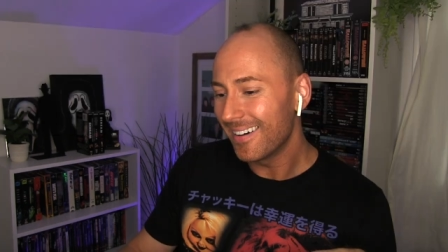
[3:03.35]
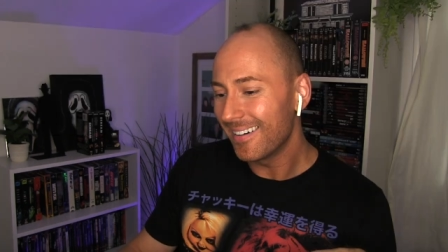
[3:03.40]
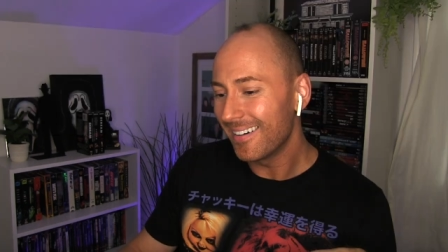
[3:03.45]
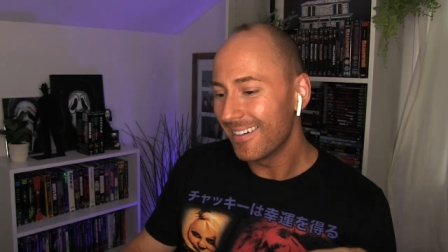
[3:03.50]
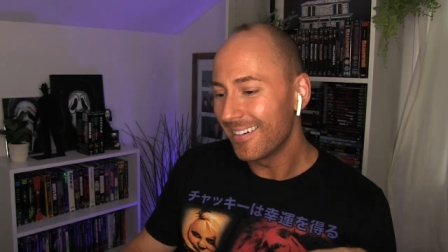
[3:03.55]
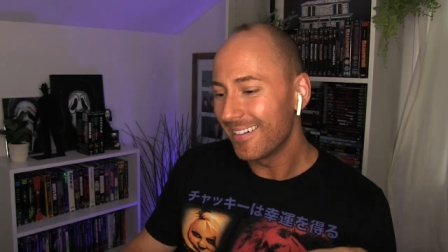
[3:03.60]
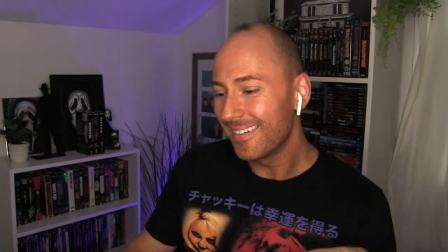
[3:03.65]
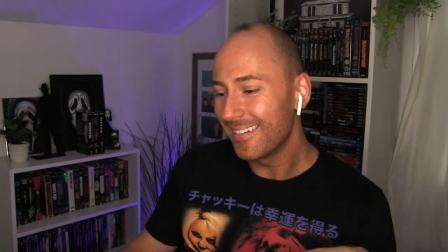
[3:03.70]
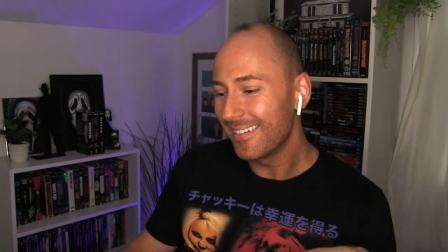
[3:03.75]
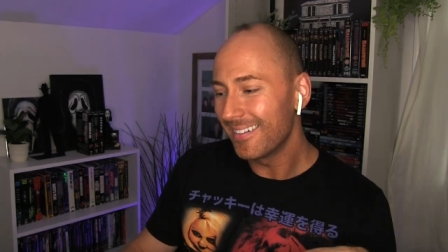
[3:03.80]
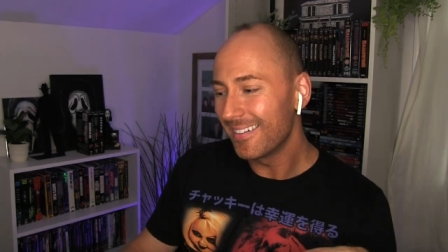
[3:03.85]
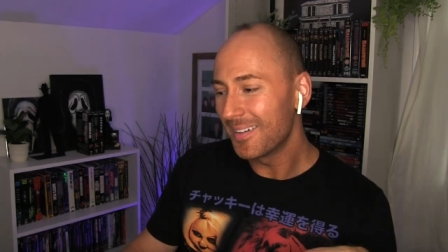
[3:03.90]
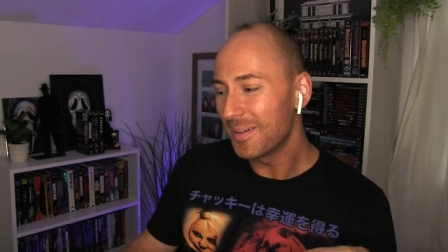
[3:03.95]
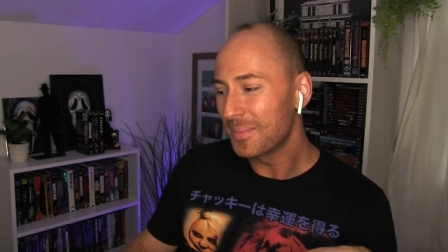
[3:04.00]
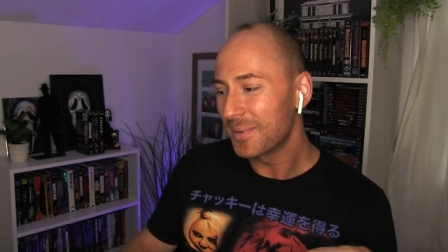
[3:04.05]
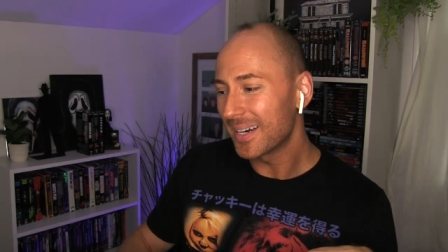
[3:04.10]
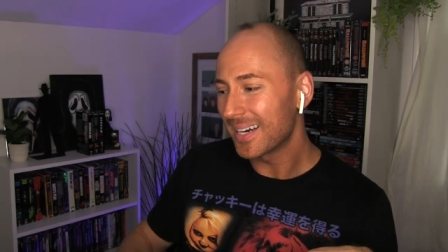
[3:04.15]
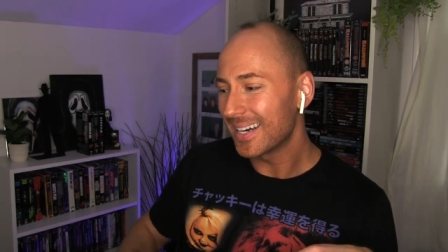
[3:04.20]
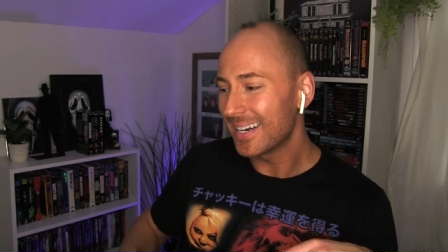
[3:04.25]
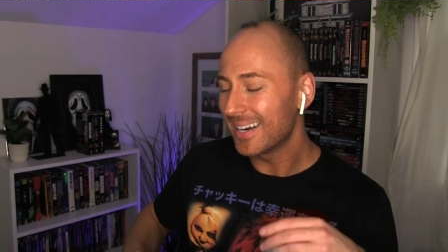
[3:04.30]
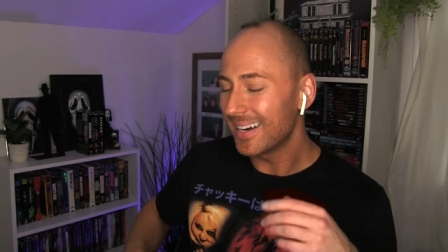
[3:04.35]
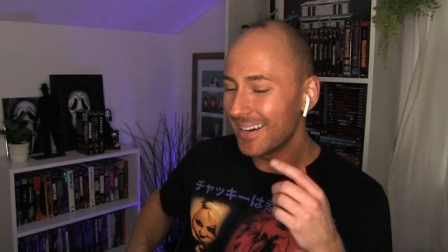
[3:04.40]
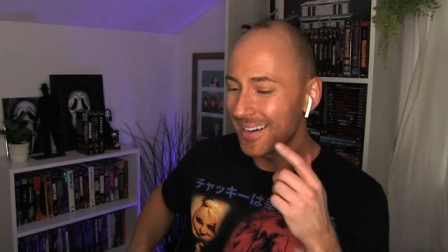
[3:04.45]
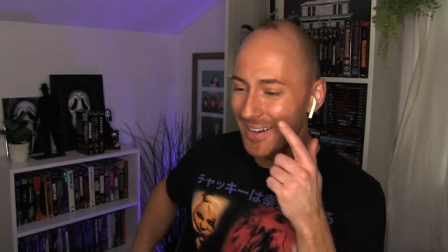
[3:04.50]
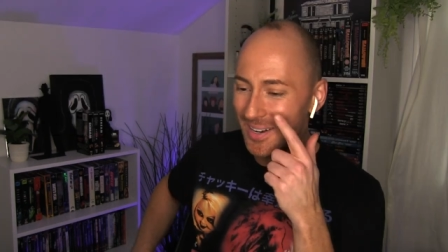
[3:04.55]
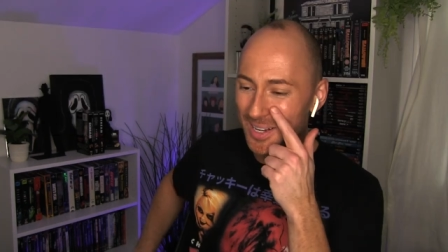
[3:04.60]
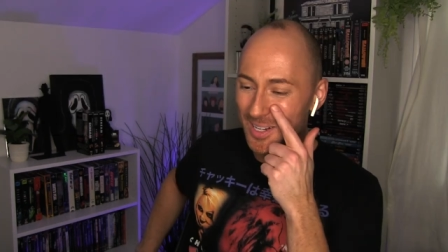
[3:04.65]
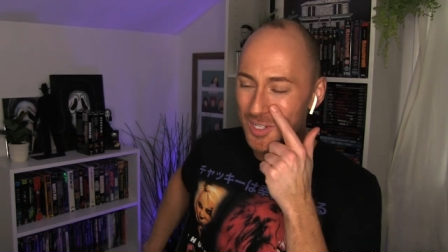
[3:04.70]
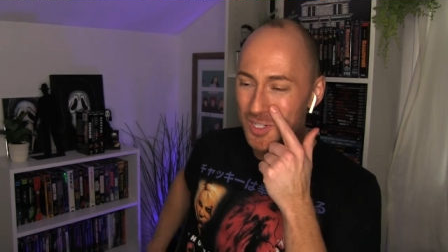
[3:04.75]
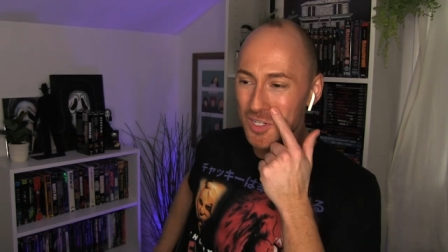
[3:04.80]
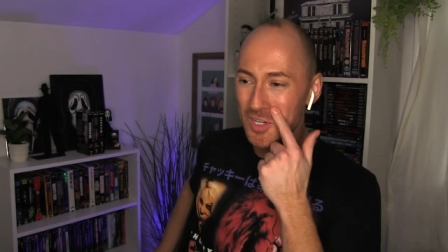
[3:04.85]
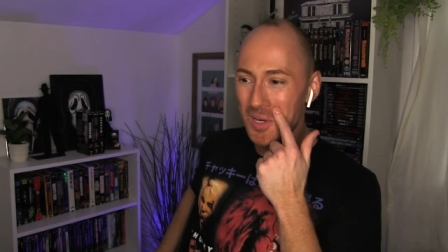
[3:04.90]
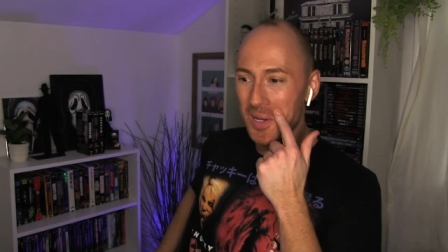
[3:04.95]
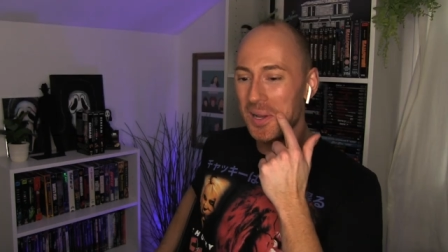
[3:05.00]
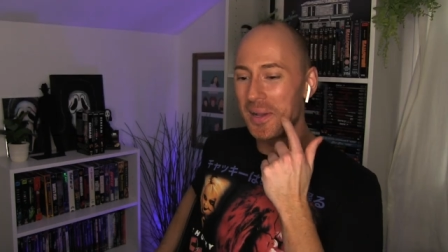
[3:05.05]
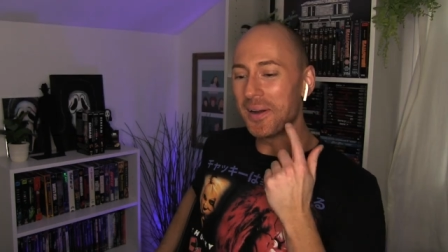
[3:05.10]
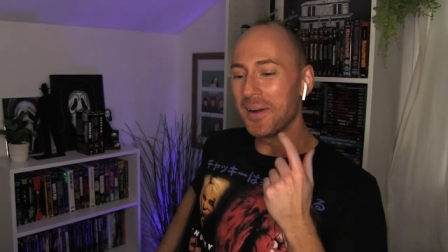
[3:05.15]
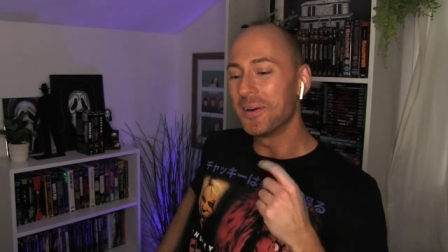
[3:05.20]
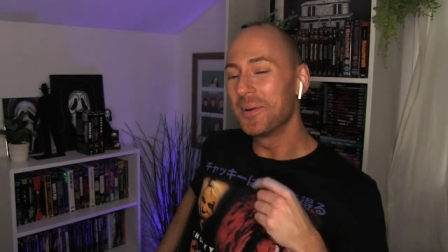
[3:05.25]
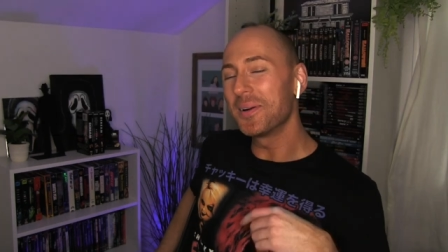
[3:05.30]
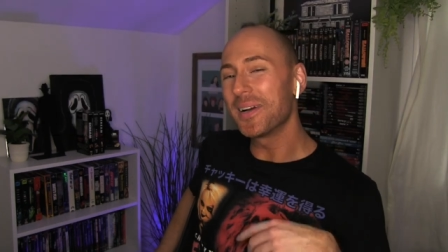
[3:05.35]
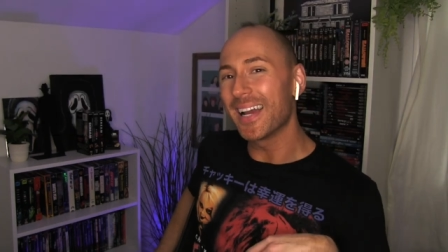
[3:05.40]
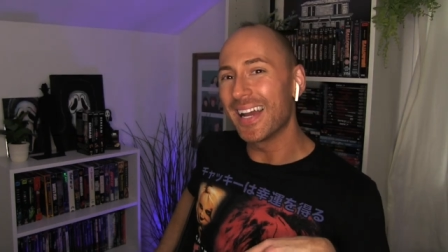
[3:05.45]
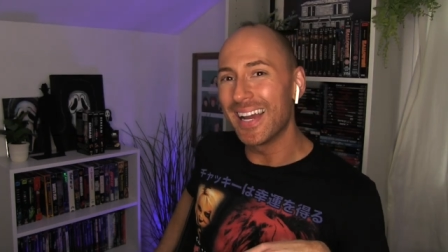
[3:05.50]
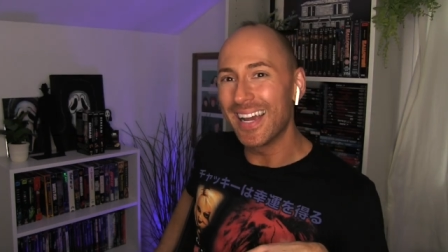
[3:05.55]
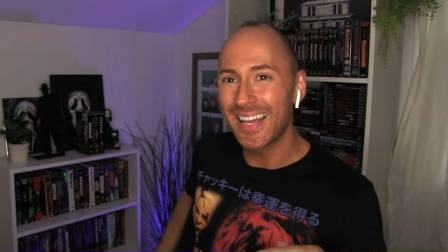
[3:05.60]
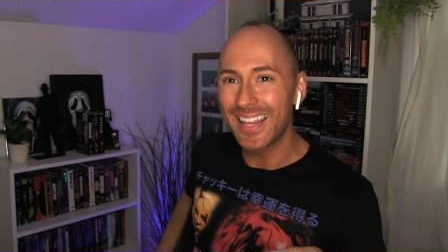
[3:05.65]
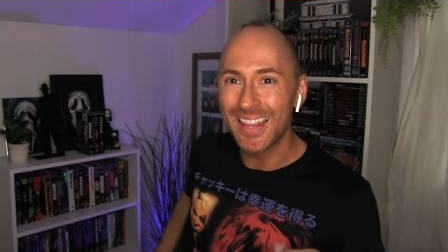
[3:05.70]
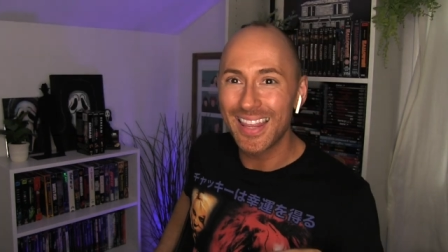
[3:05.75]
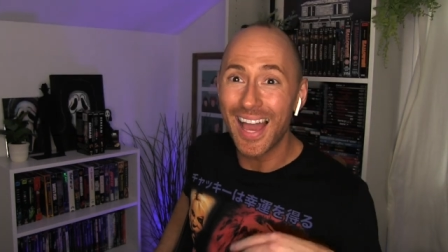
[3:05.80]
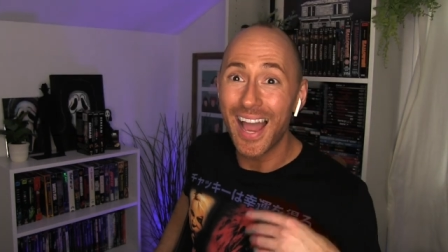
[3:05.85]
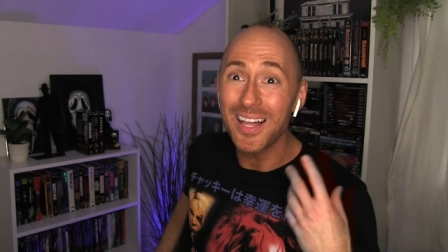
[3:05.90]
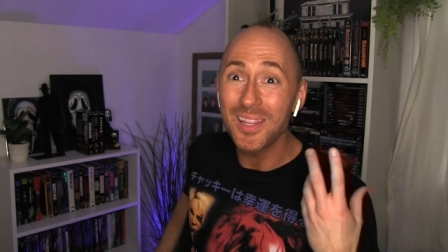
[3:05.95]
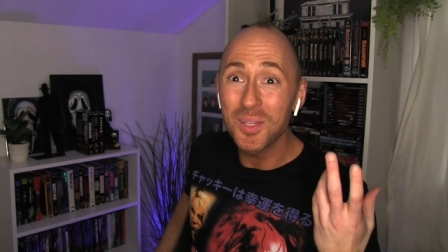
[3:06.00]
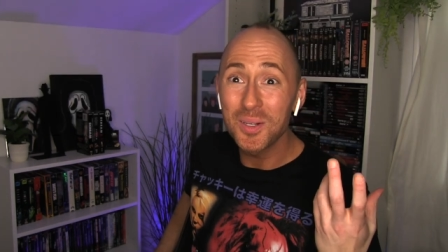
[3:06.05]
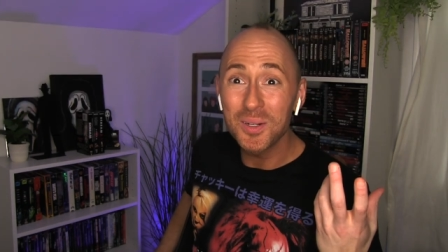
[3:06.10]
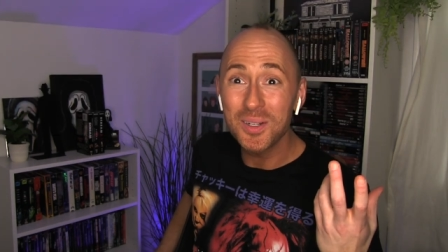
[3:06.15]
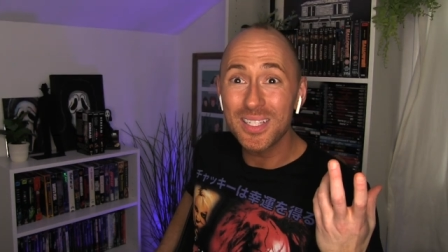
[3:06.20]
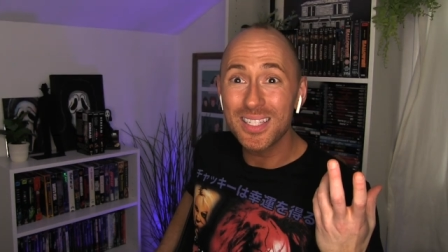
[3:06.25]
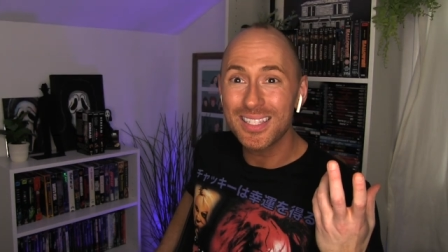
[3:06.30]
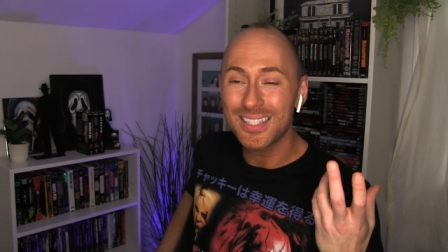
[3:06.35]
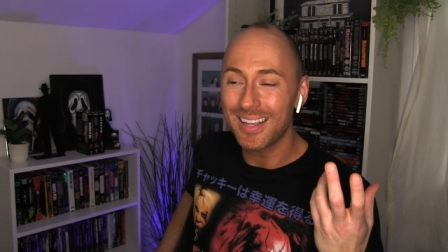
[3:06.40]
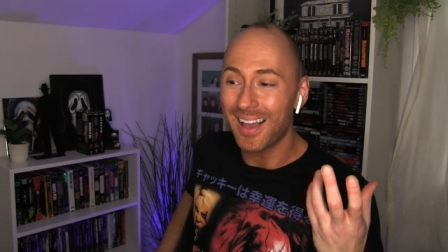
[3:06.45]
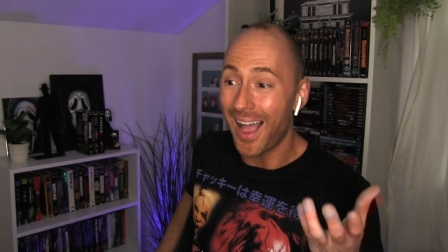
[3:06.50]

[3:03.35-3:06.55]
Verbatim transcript: Oh my gosh. Okay, that looks.